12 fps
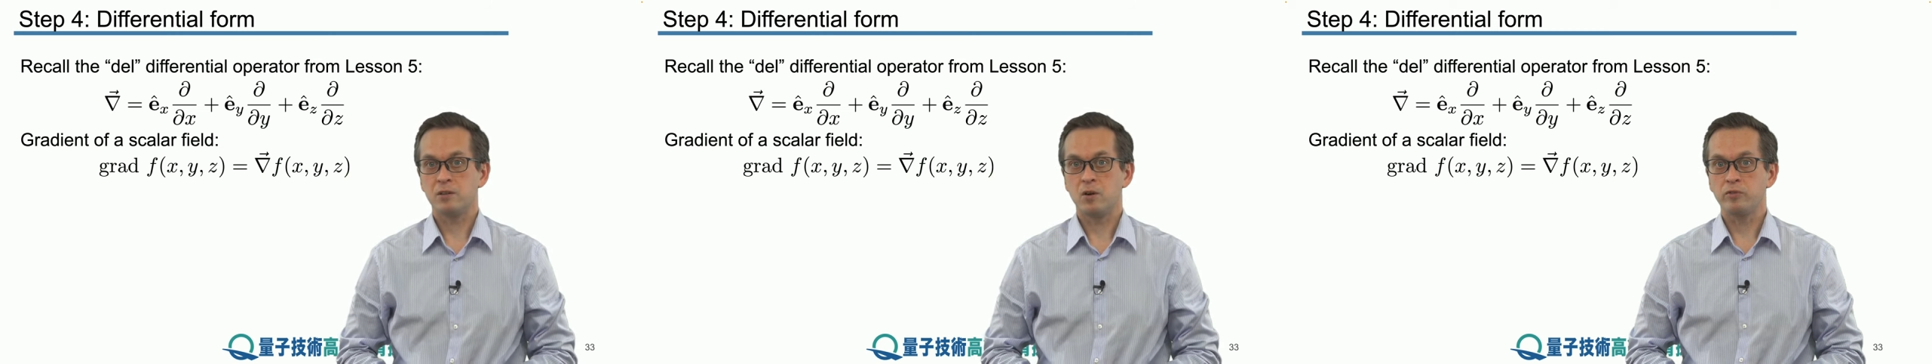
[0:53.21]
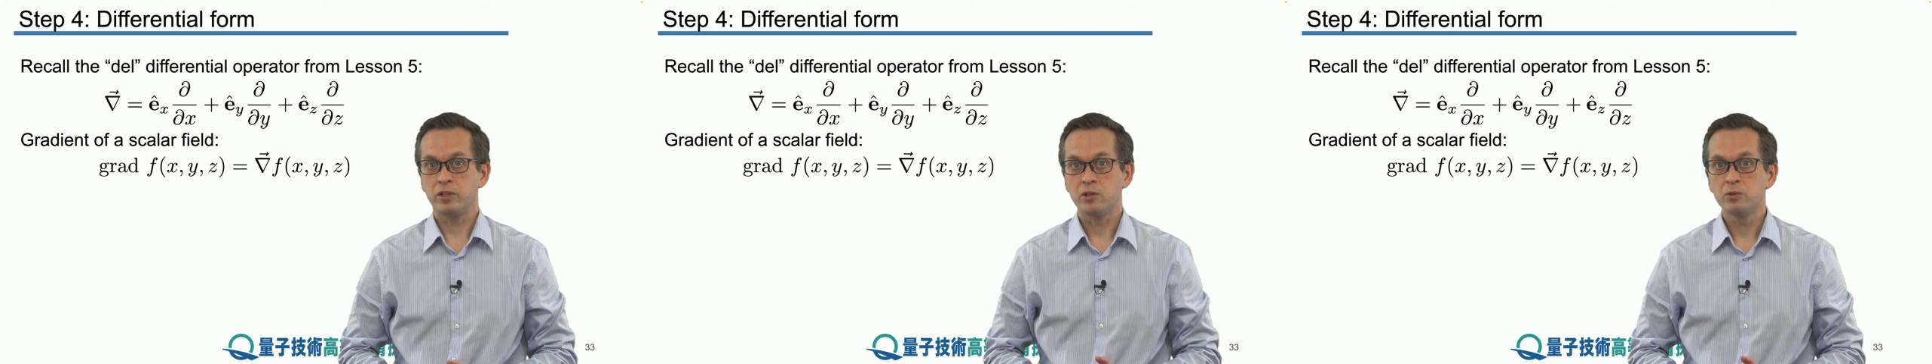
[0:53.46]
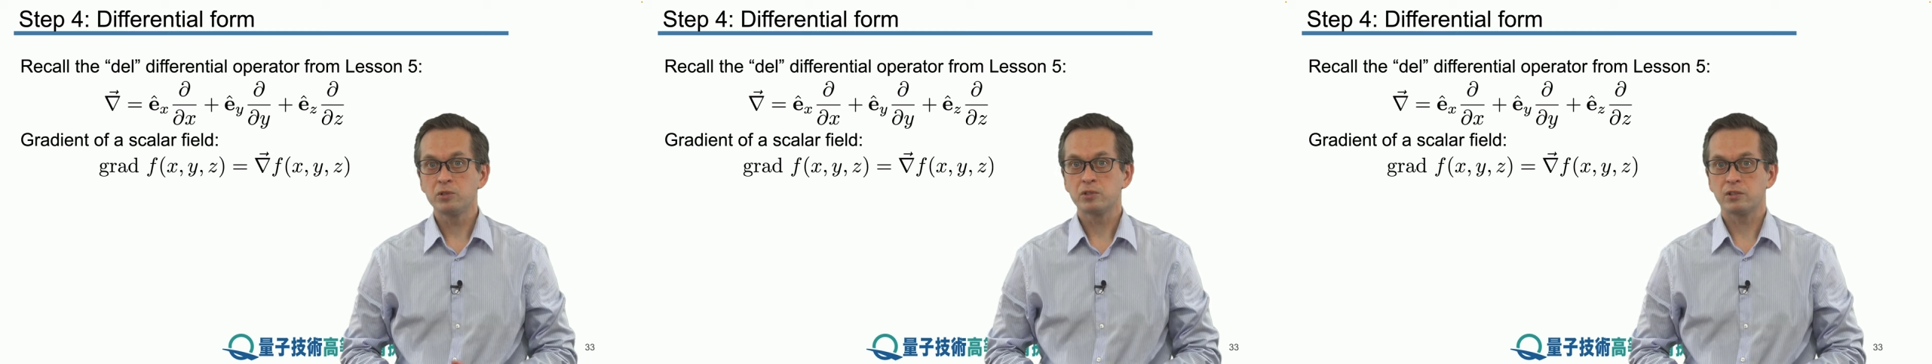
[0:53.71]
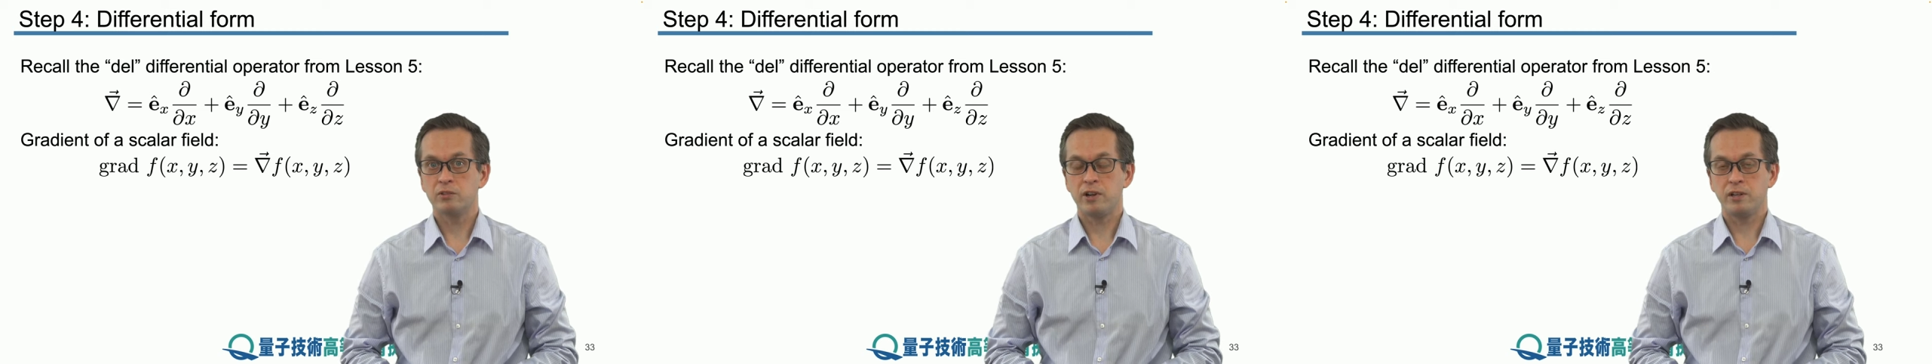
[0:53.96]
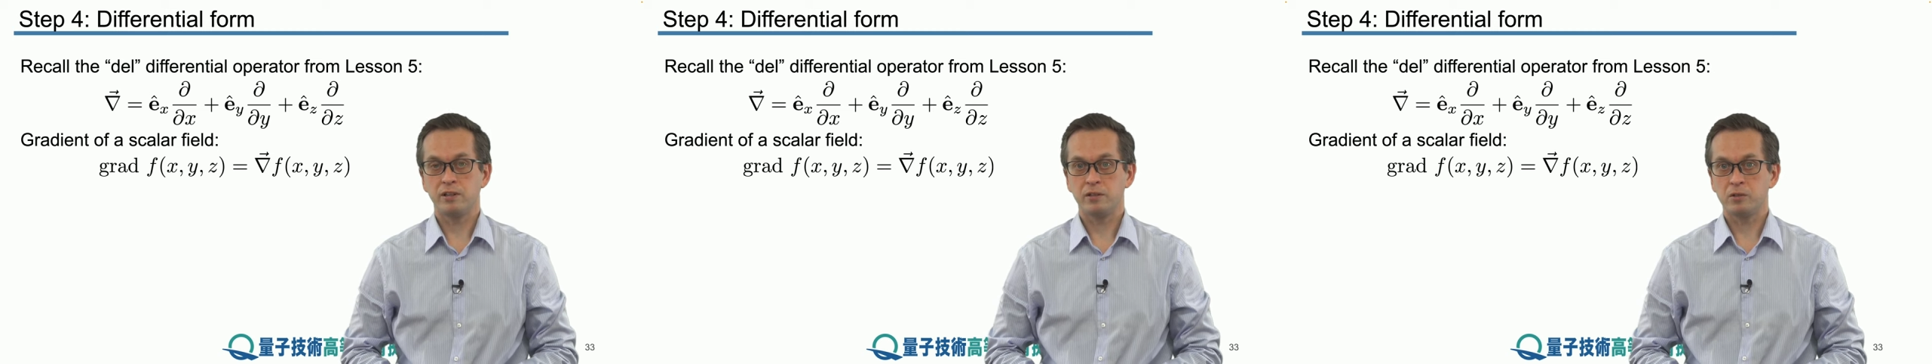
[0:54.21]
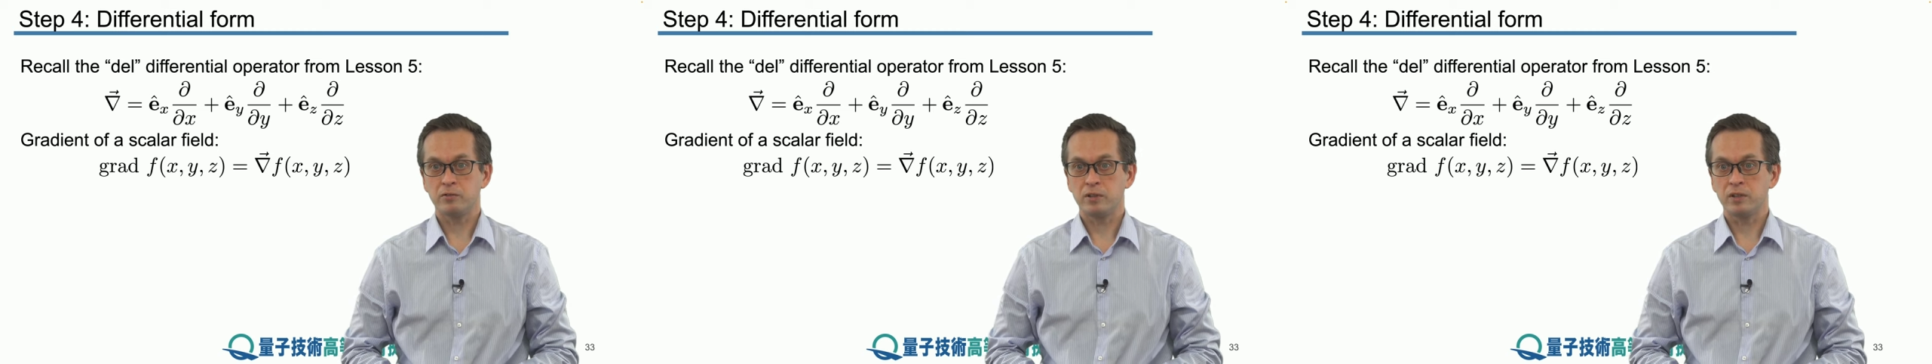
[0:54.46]
of the usual gradient
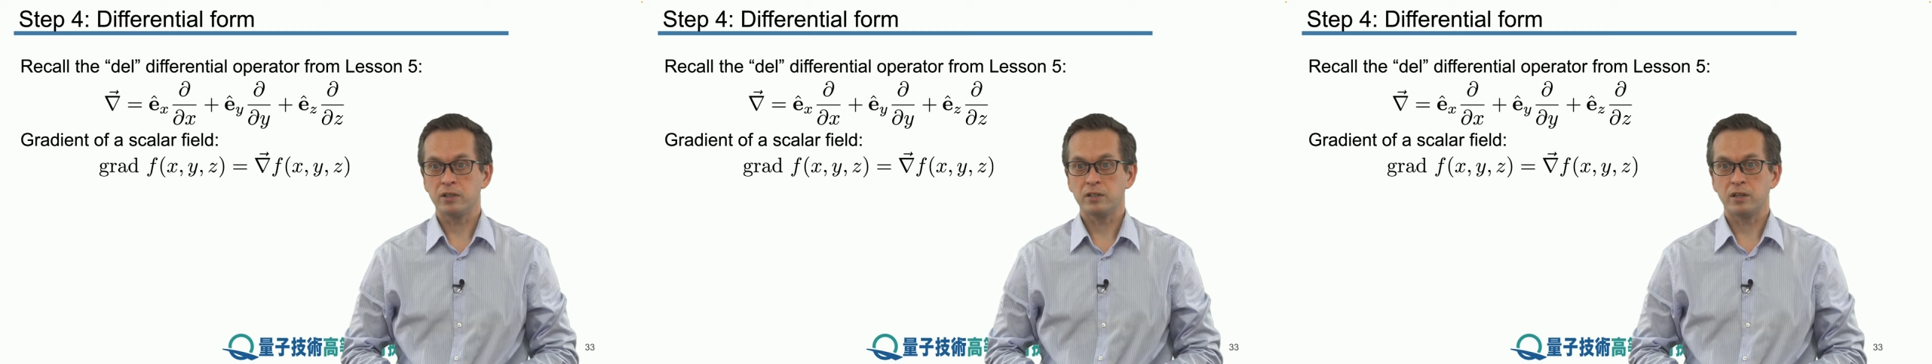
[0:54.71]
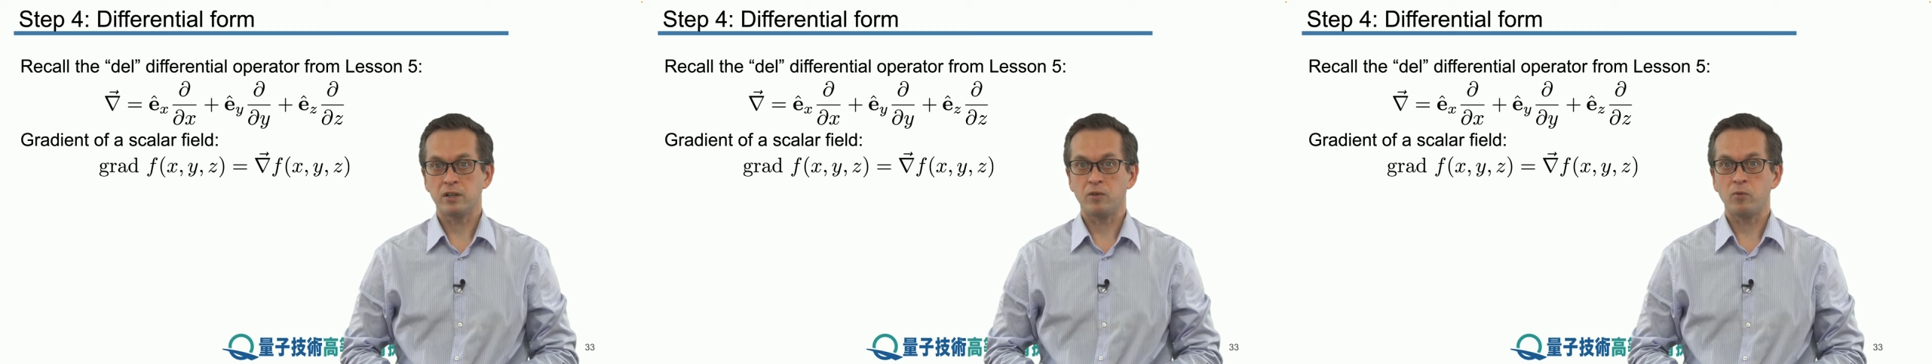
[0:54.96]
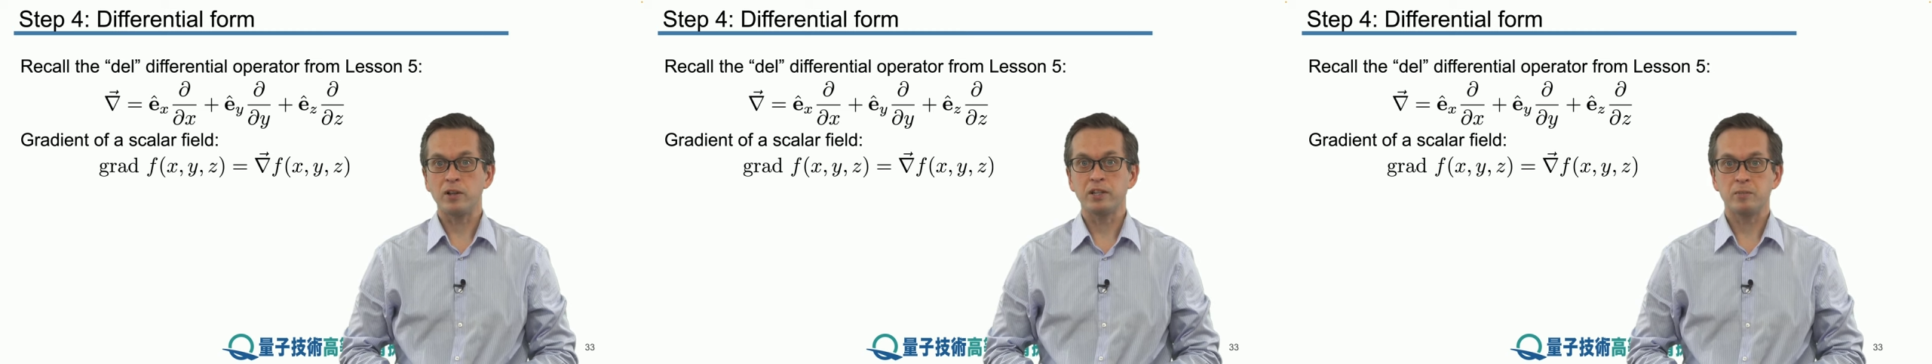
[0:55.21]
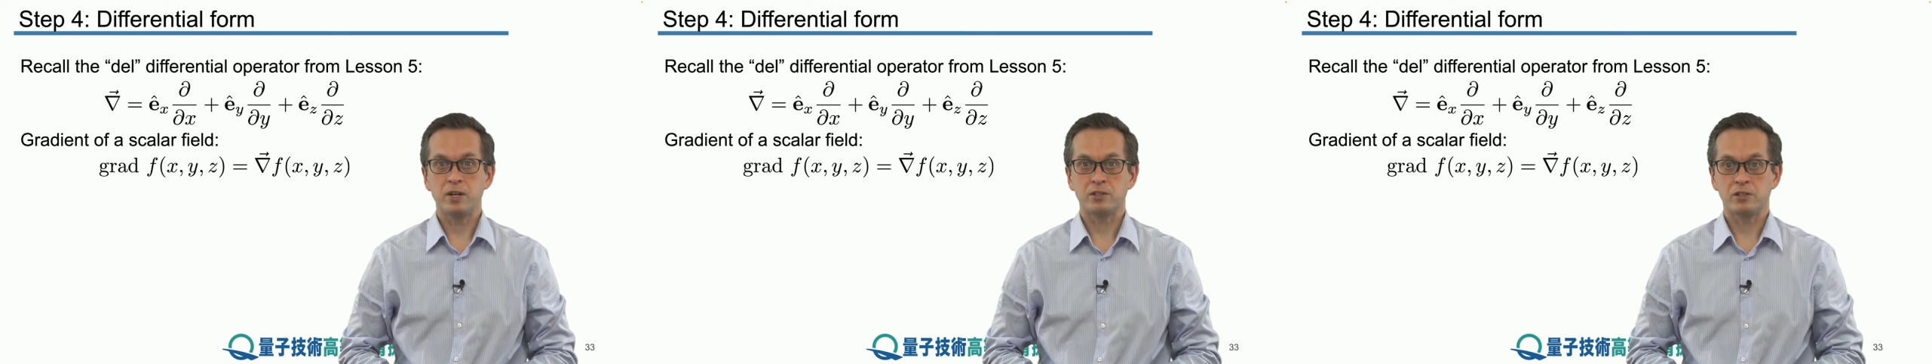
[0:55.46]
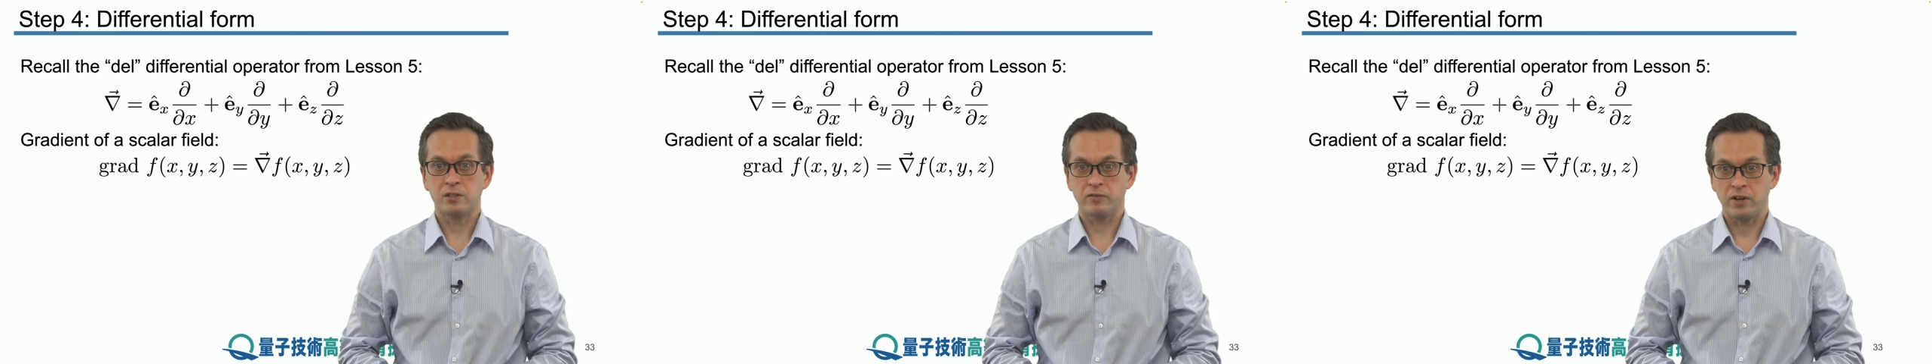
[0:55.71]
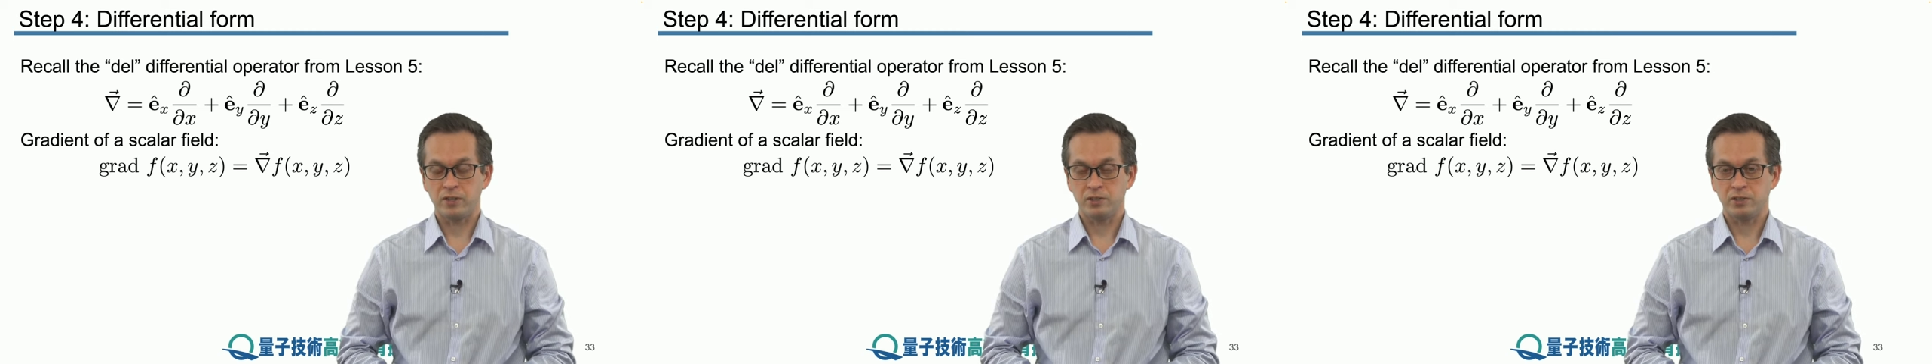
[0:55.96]
of a, a one-dimensional
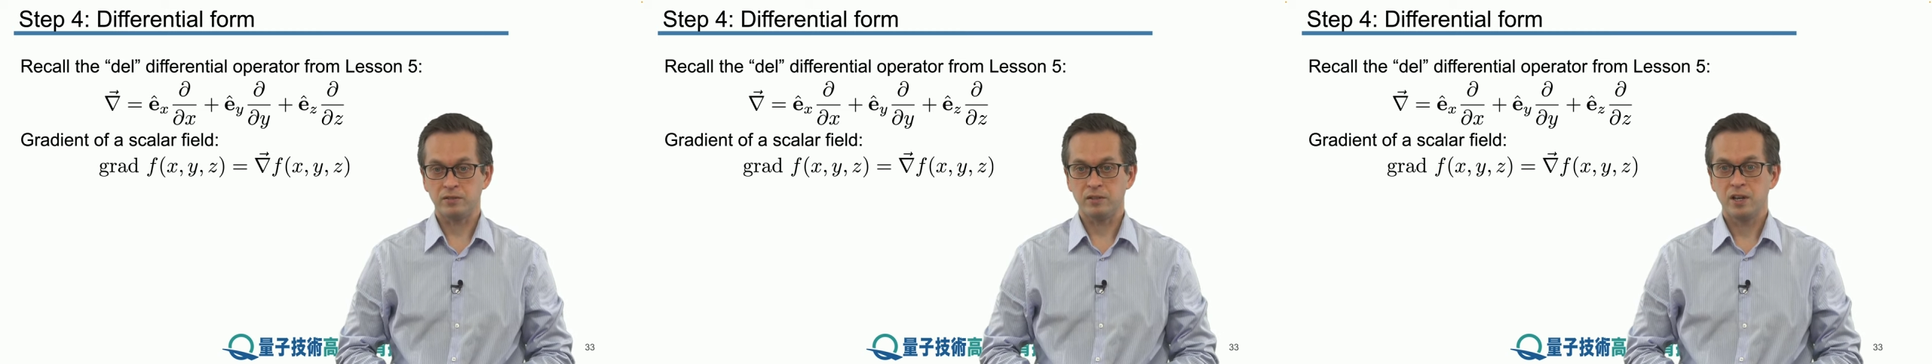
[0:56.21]
function.